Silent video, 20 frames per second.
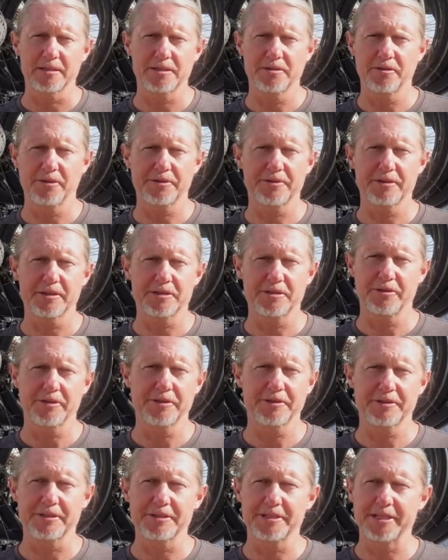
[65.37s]
It's not
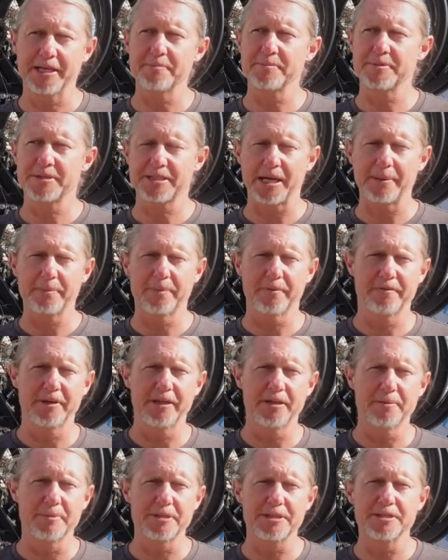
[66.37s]
the same type of
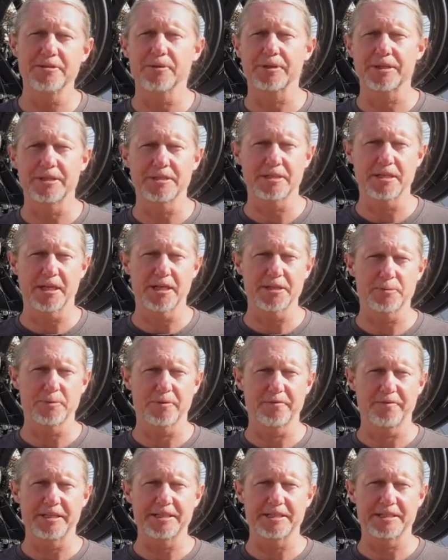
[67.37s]
elements that these guys
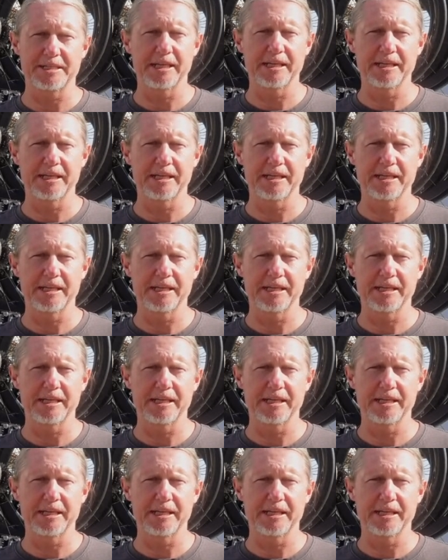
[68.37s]
would face